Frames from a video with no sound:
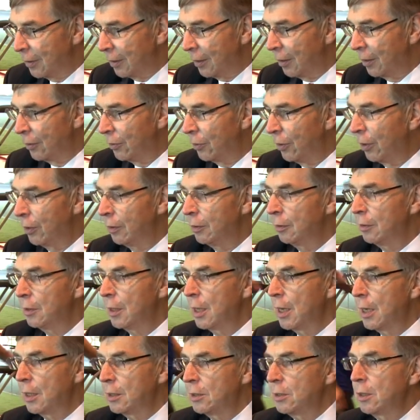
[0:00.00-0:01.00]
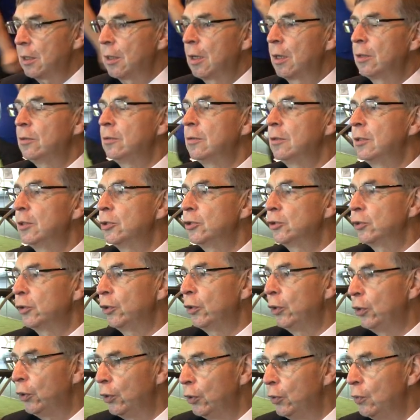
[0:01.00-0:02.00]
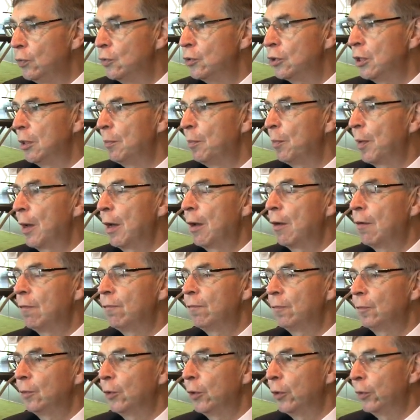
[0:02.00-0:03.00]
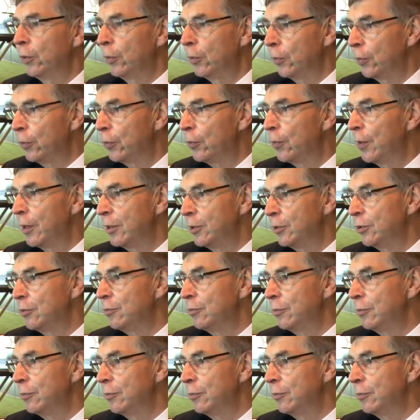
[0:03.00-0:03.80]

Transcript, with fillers: And, and that, I think, is a hugely powerful and underrated